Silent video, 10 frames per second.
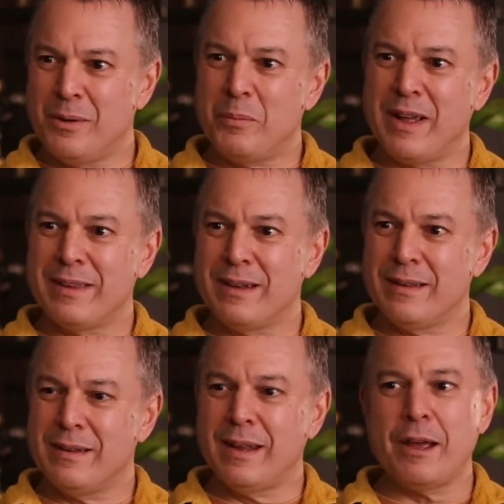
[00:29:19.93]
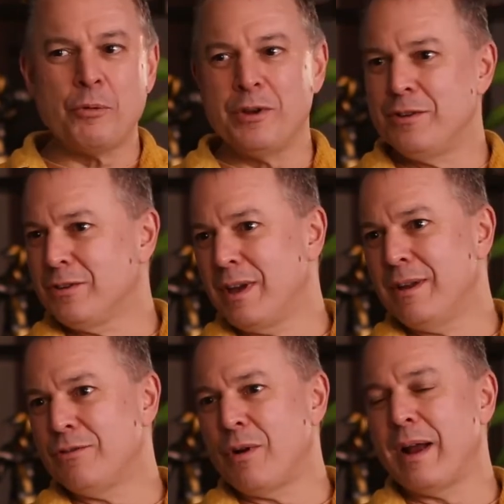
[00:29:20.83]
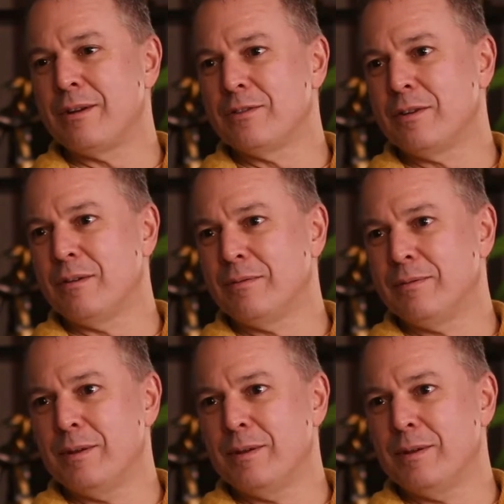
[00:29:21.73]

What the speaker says: by the end of the day, where you just can't drag yourself,